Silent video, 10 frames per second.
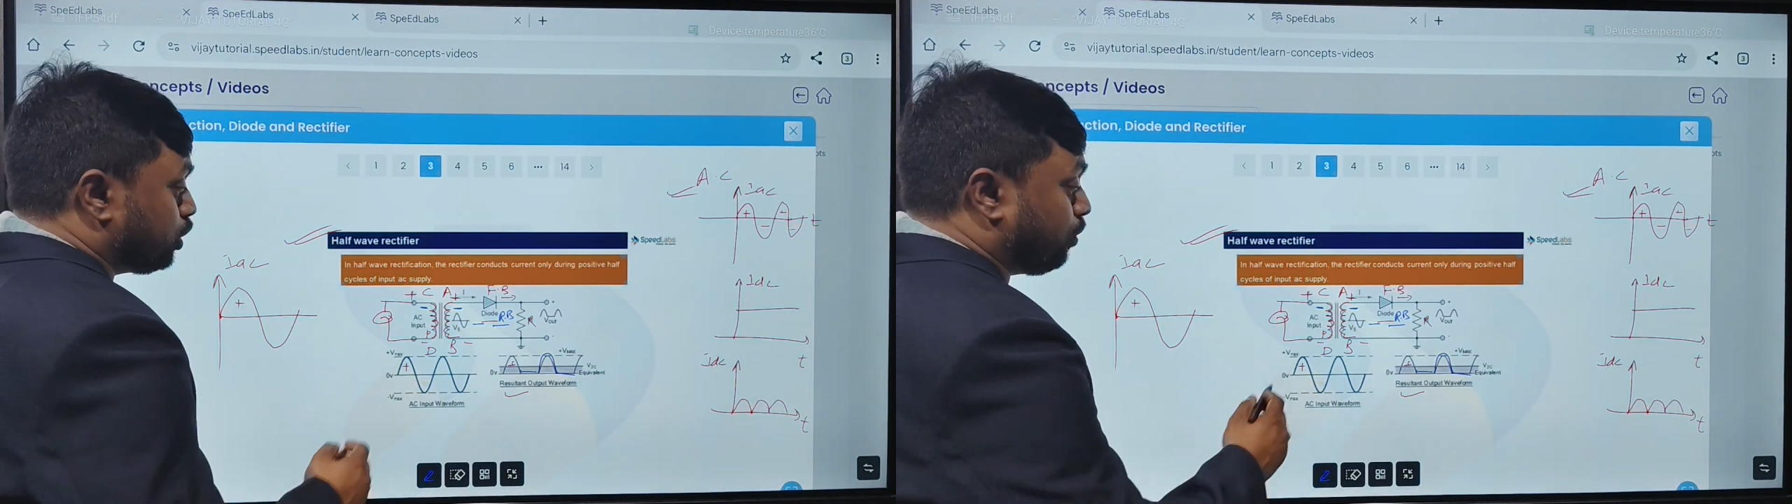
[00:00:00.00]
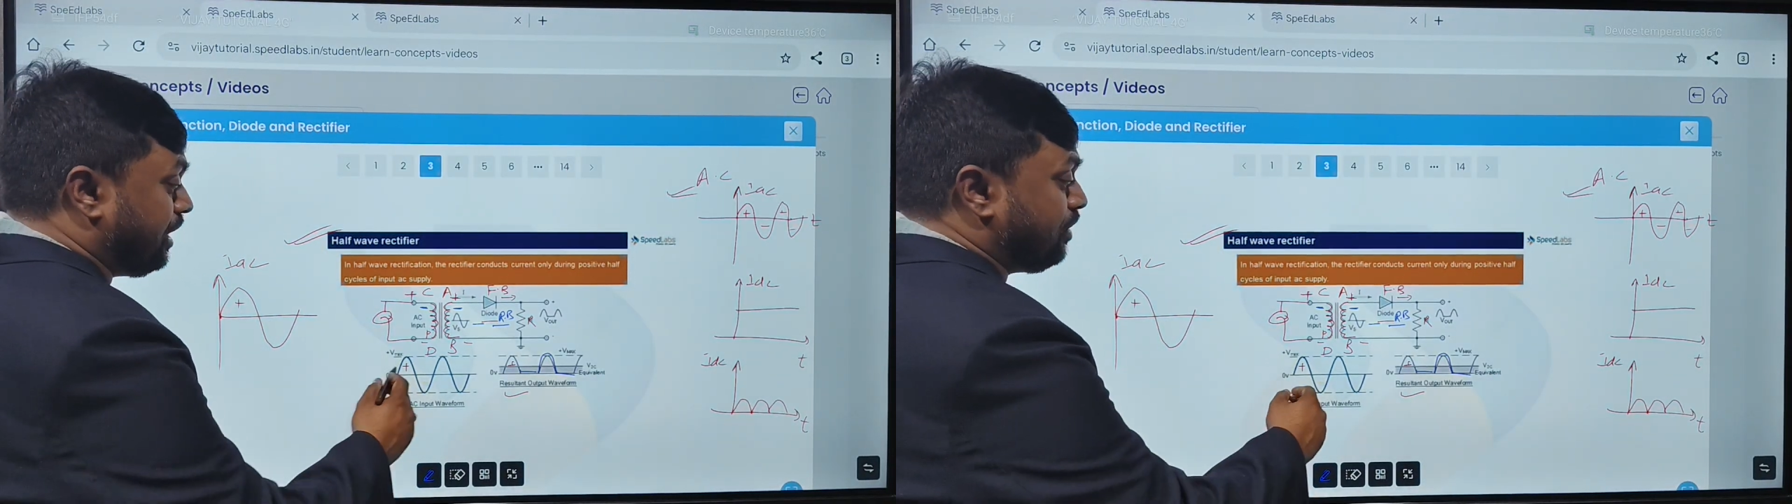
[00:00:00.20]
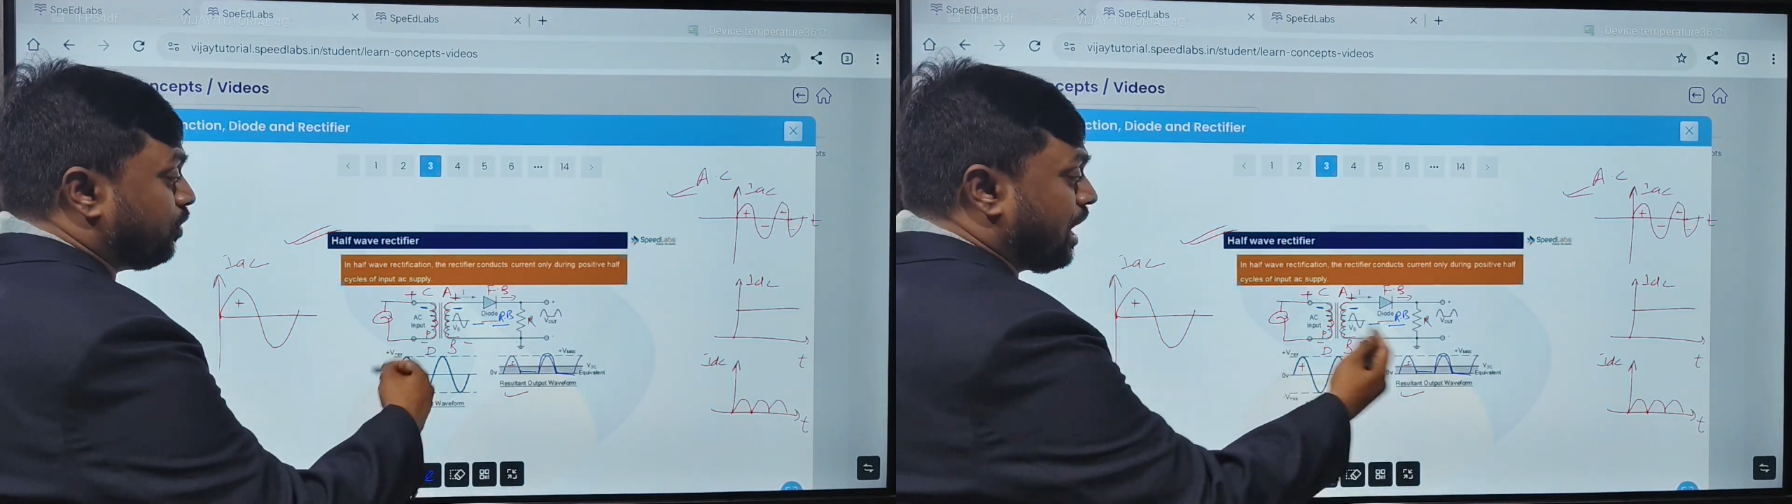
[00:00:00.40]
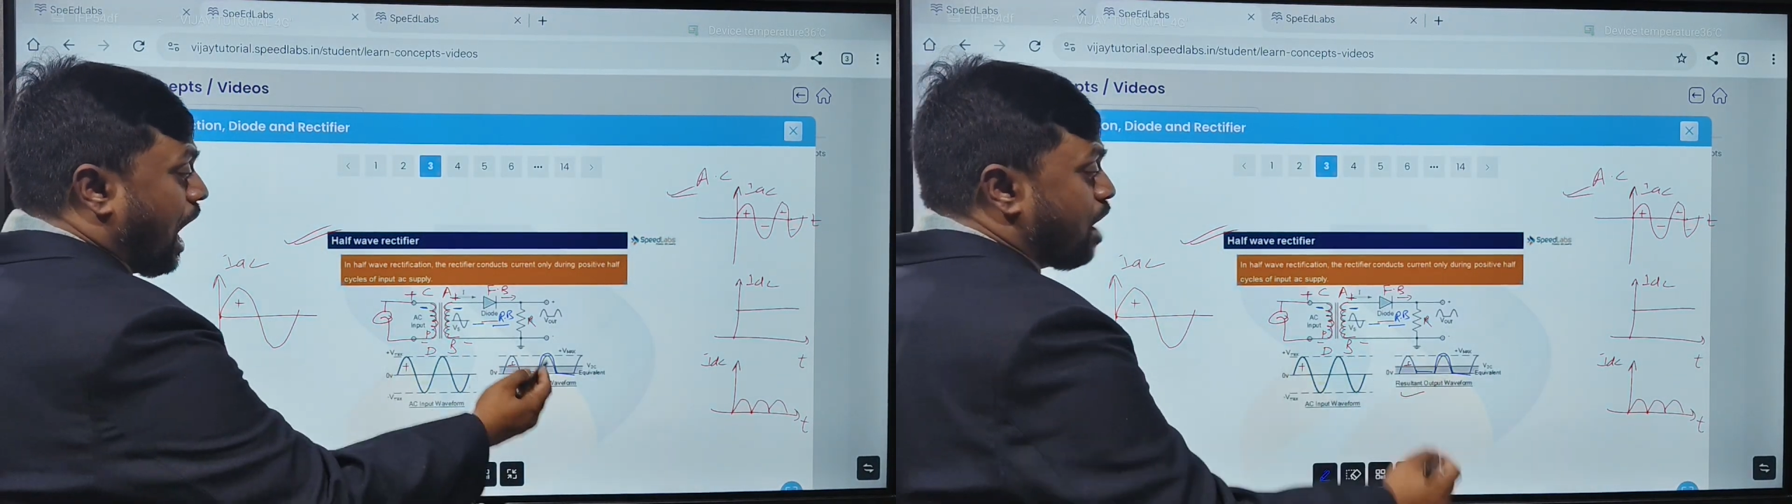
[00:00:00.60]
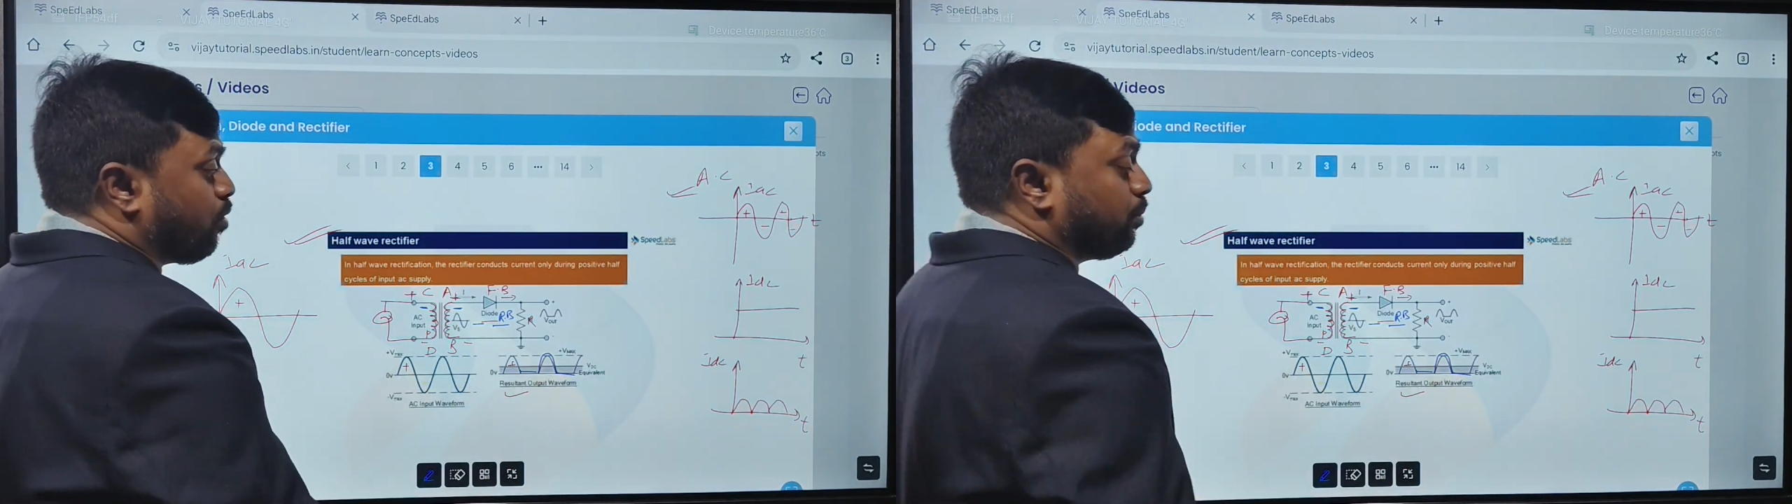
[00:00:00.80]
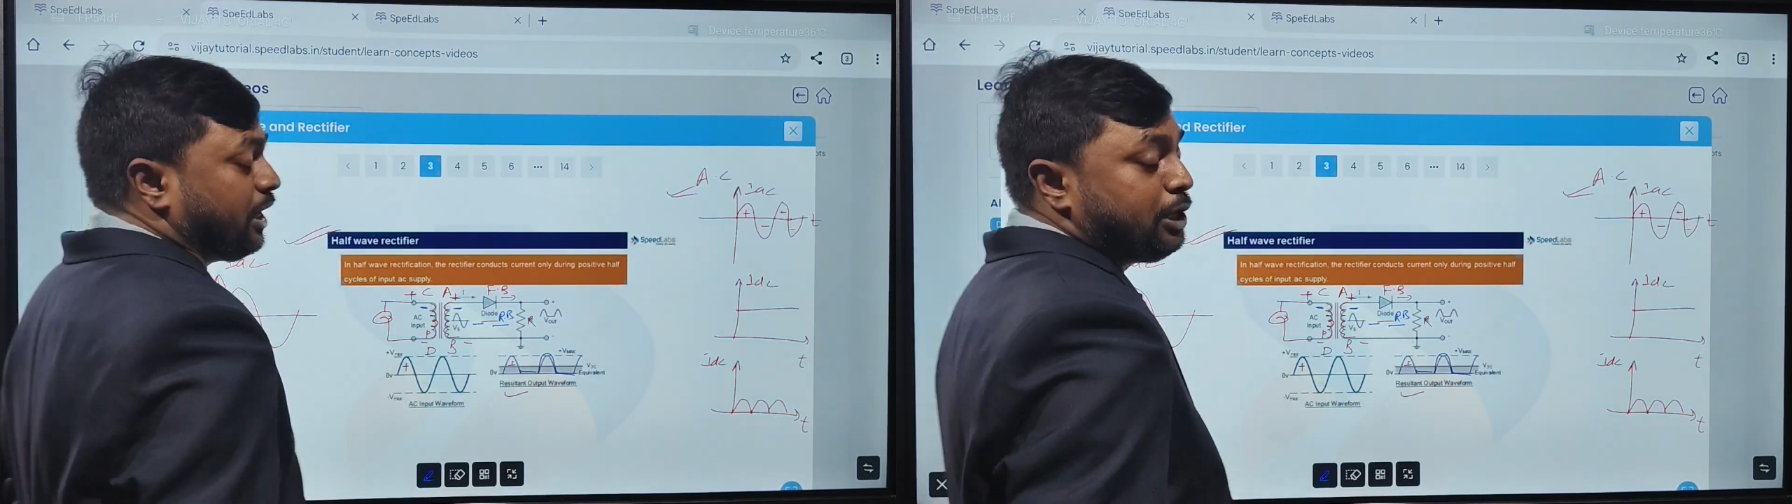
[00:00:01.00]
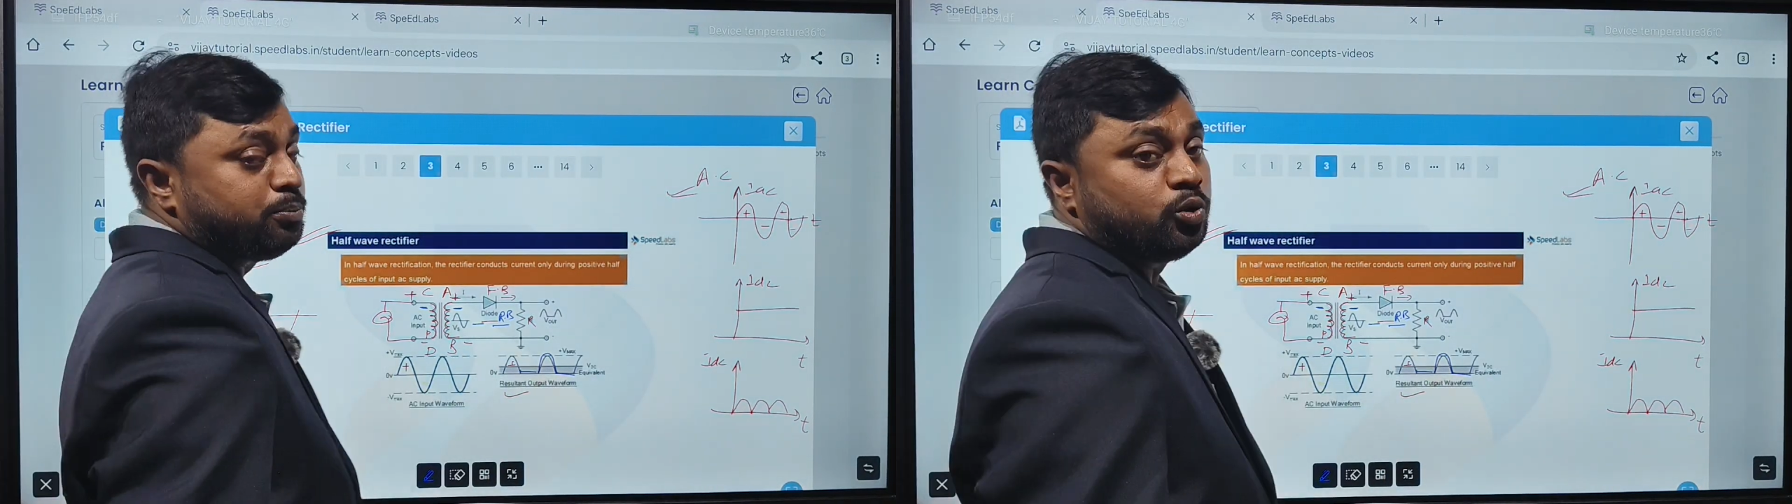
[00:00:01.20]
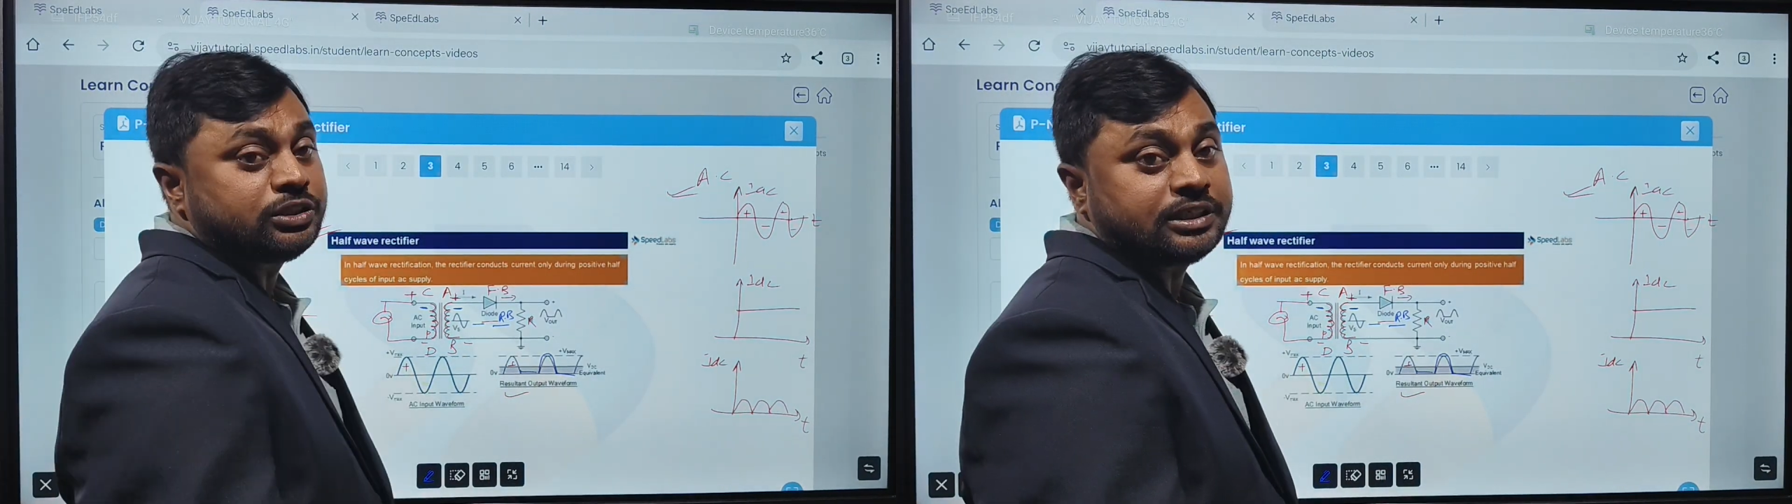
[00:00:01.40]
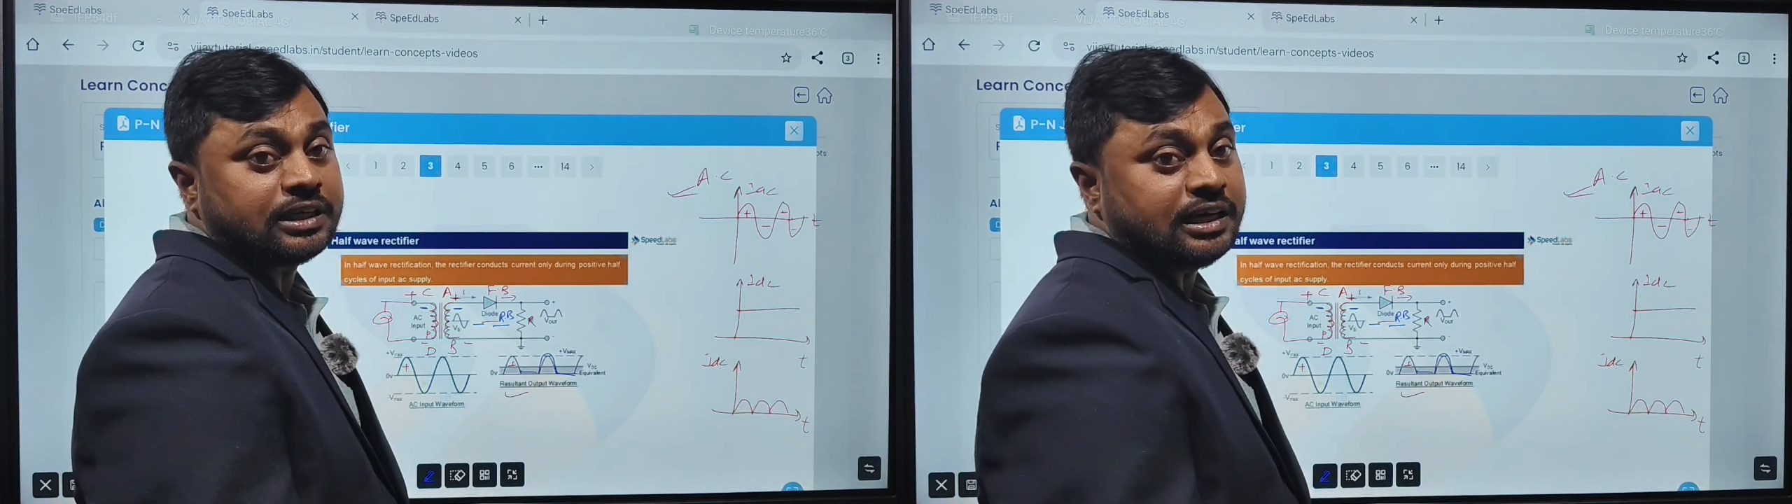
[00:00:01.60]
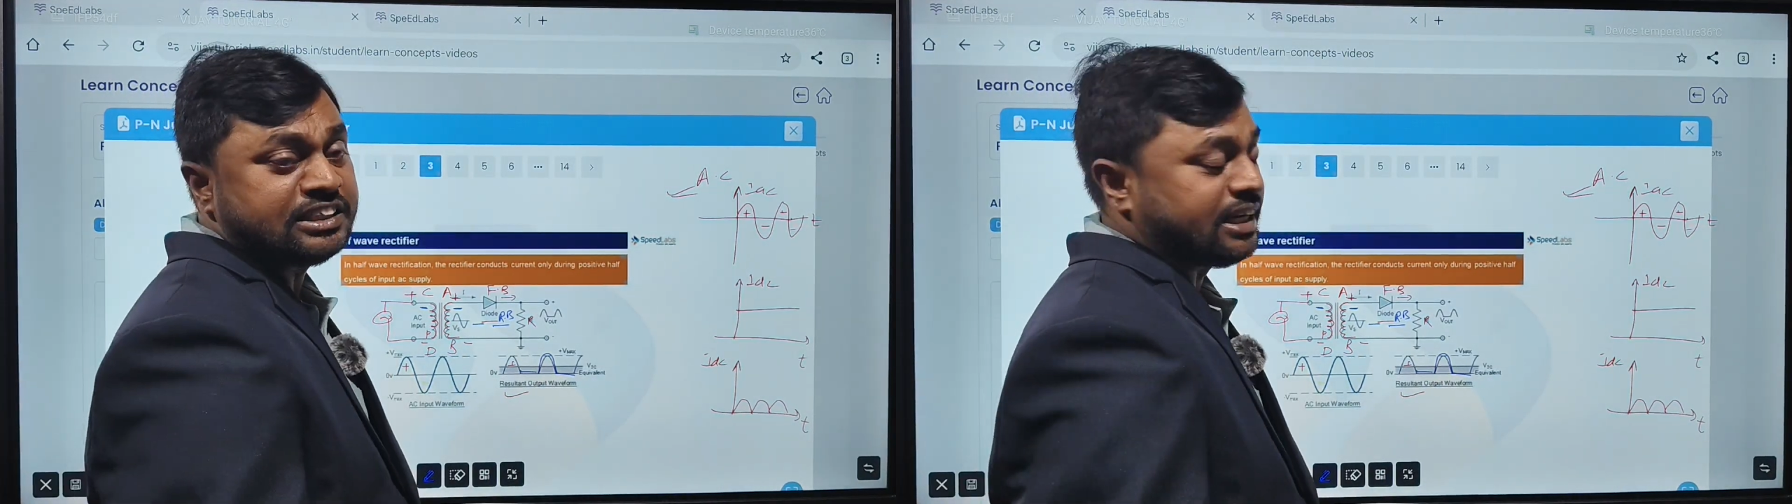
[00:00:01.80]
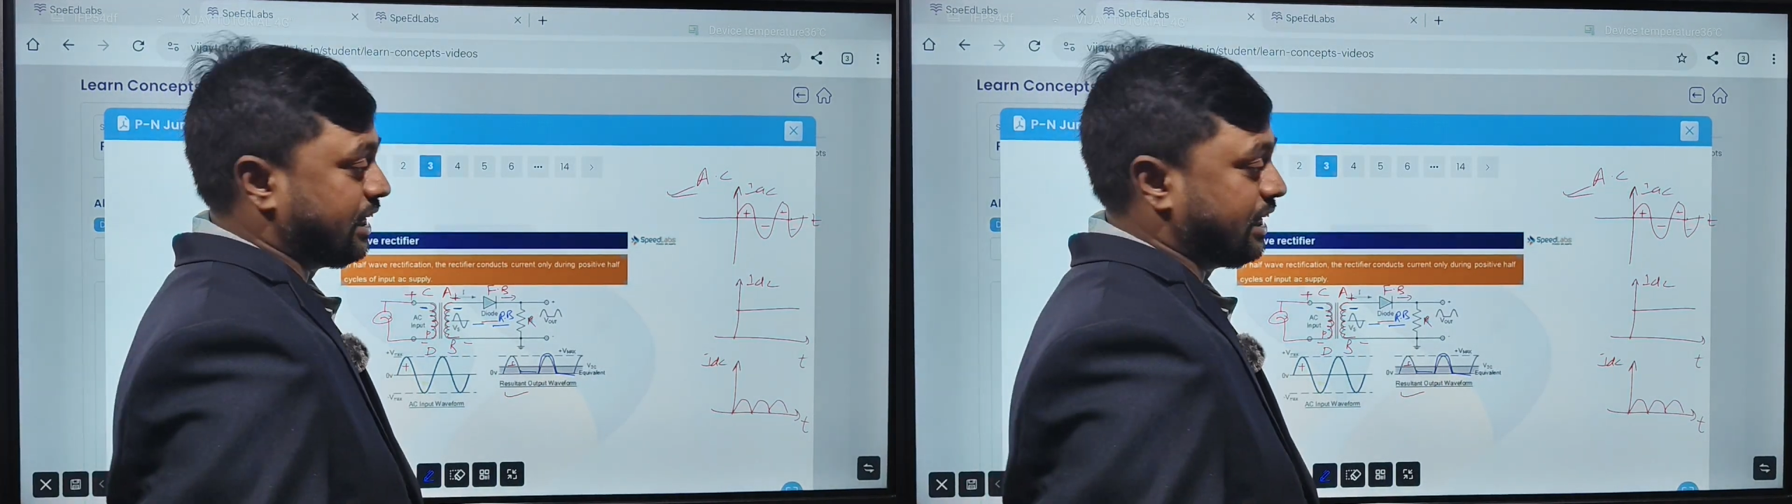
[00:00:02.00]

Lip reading: So only one half of the input signal is